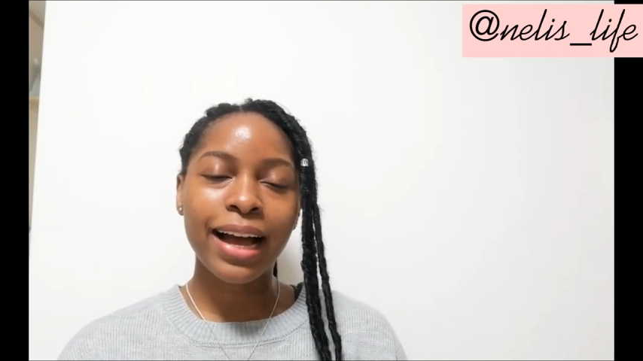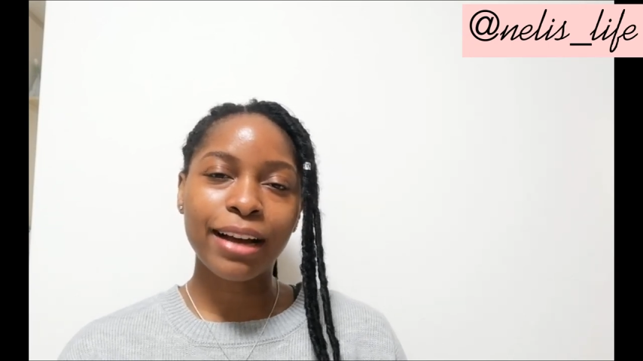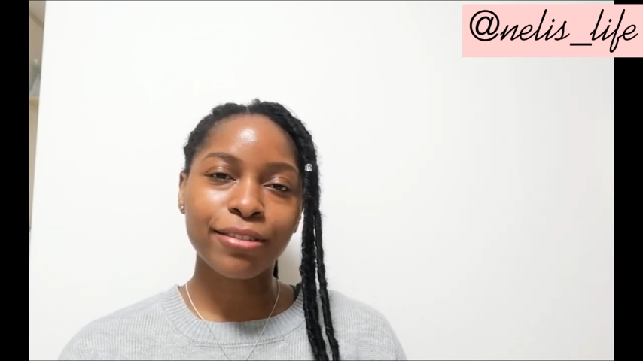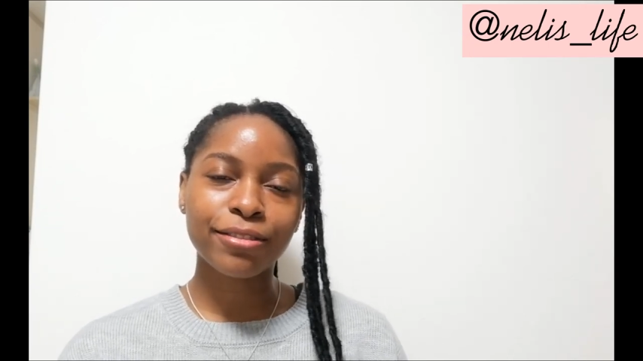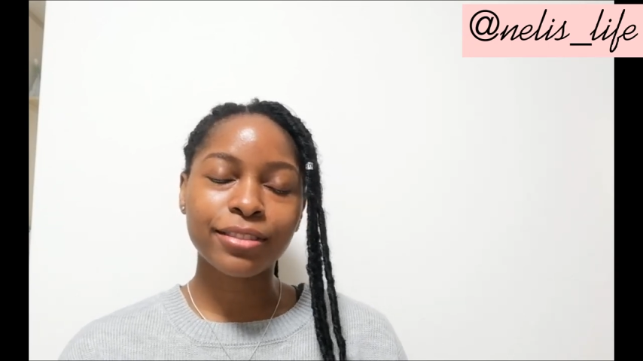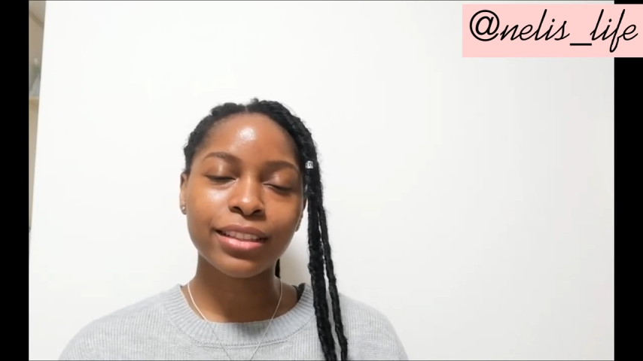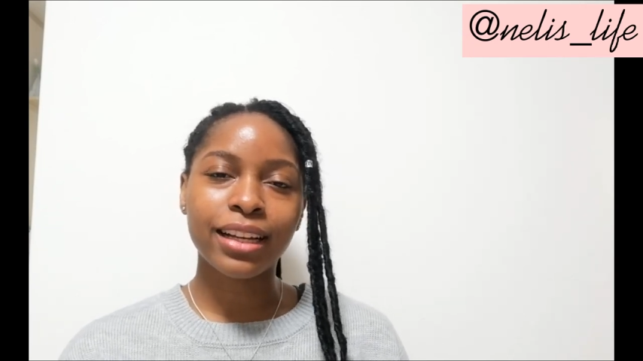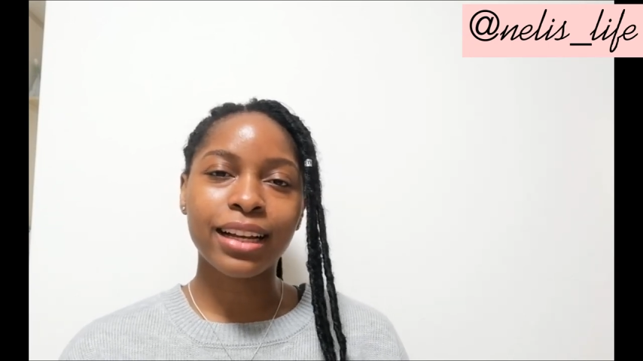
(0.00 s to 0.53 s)

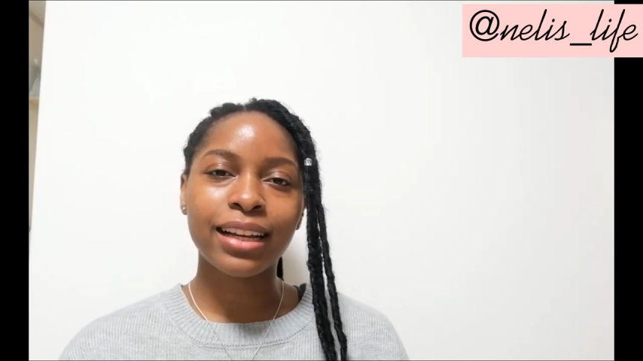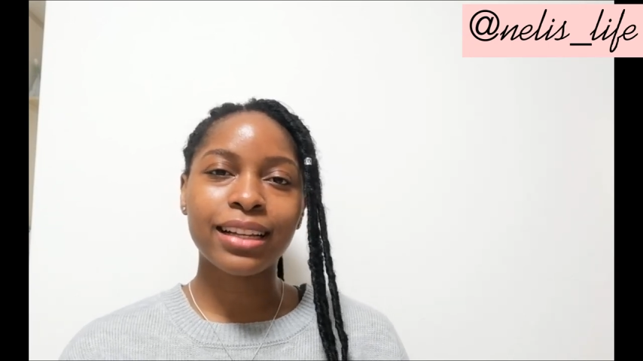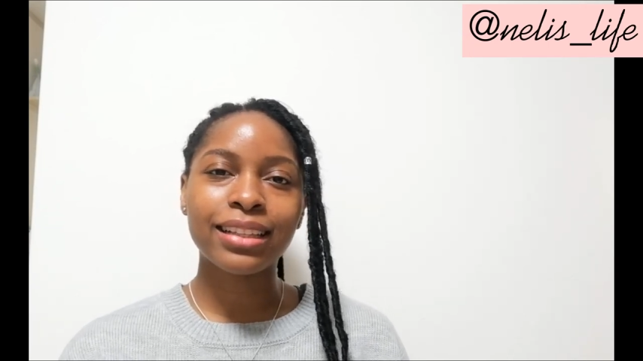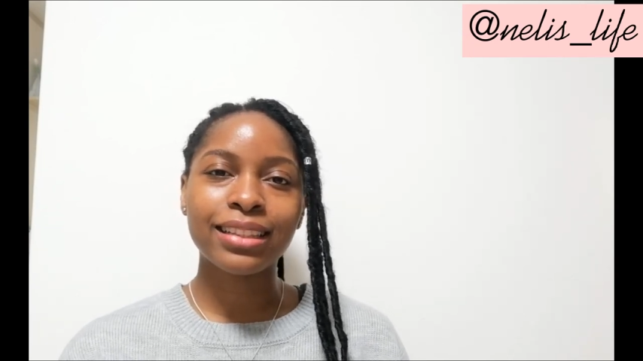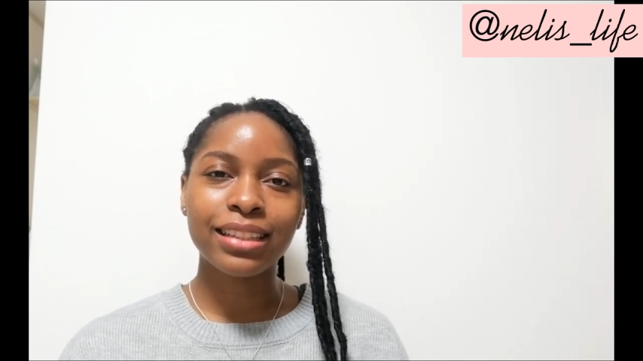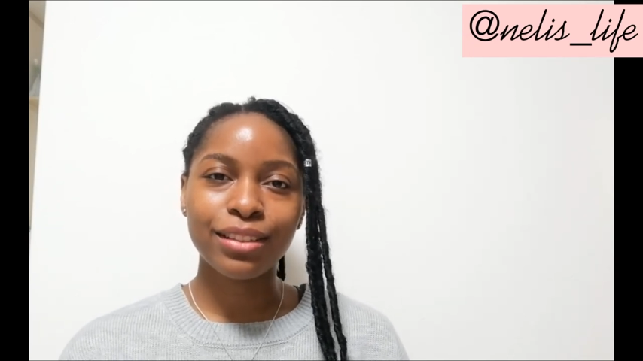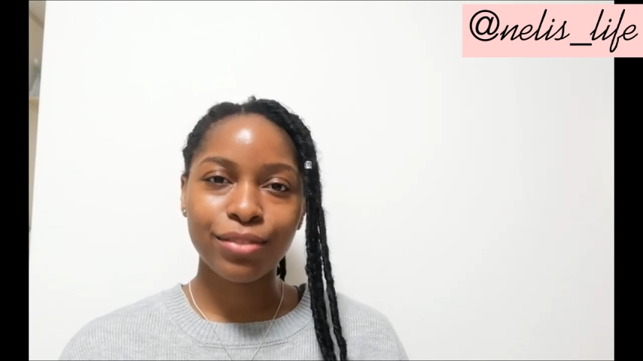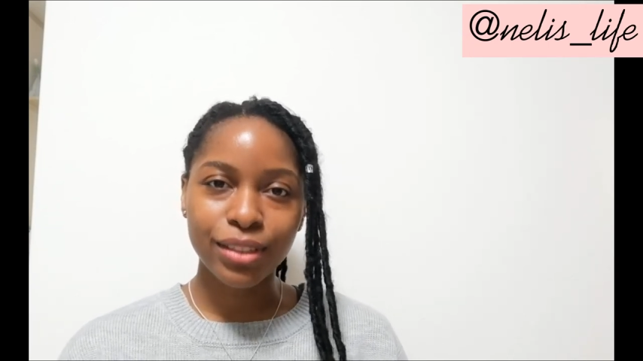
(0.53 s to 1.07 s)
after
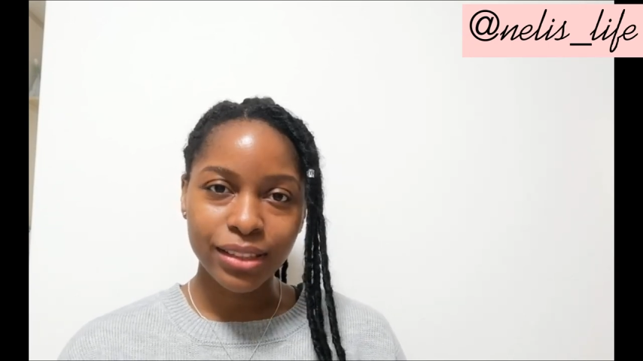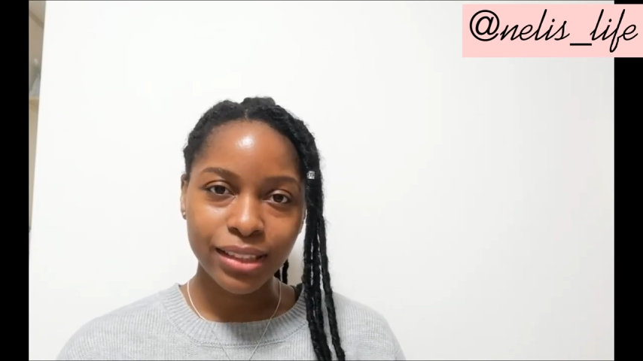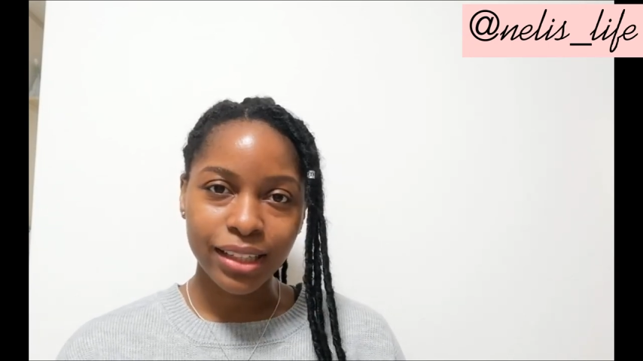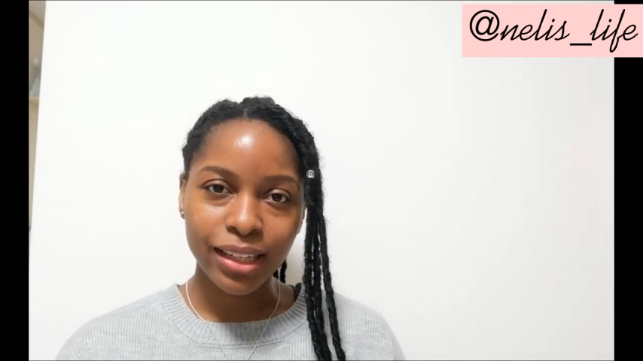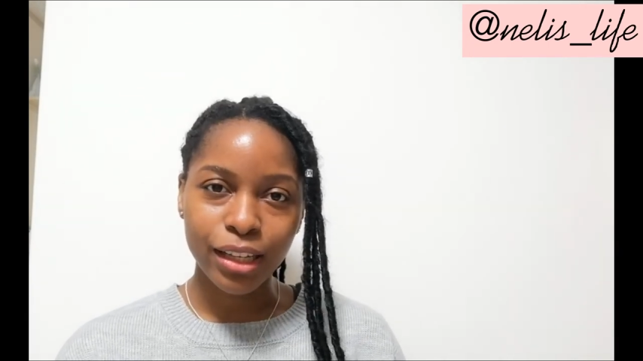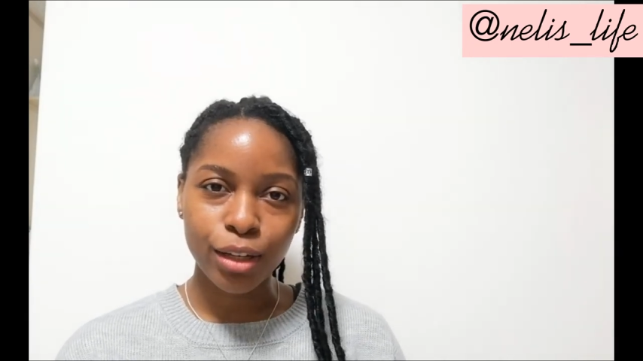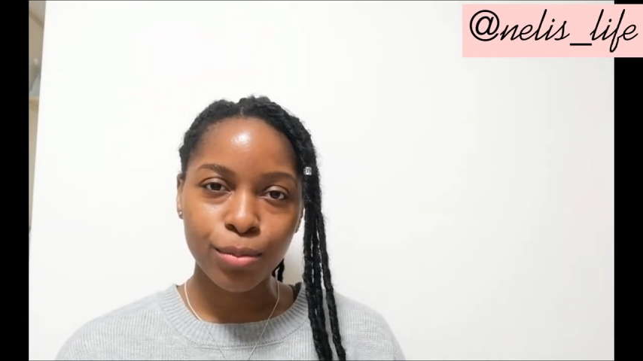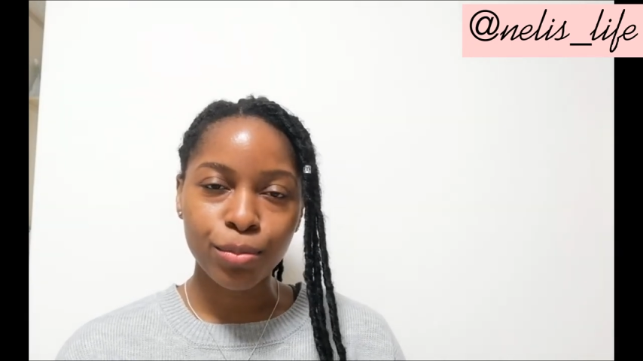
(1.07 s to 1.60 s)
leaving
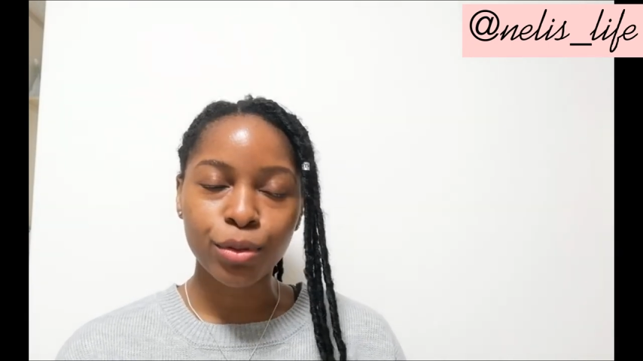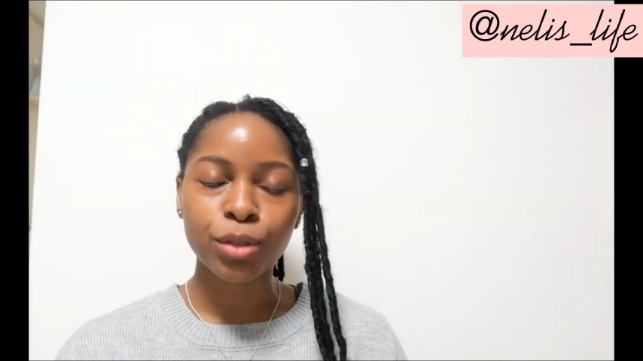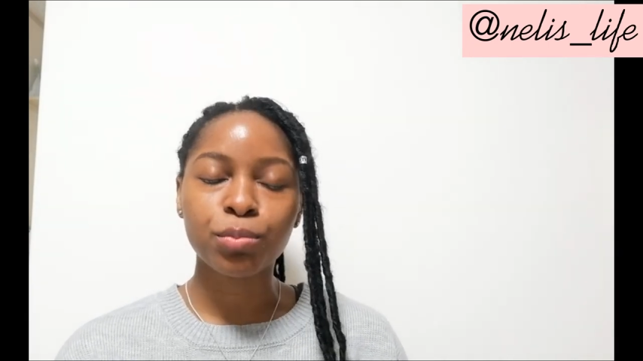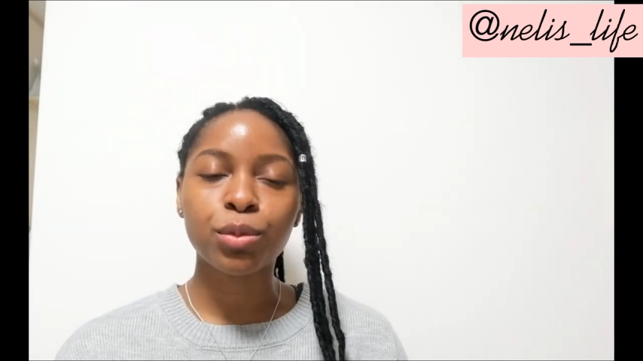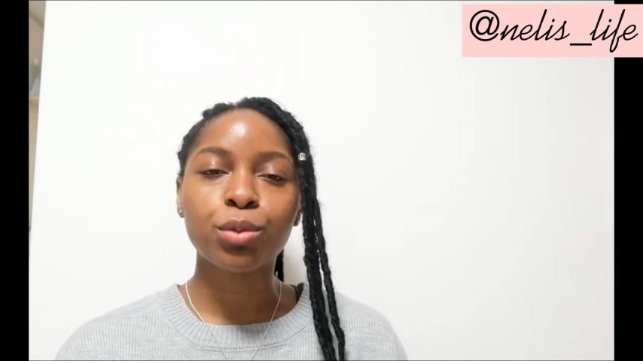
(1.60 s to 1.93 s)
the airport,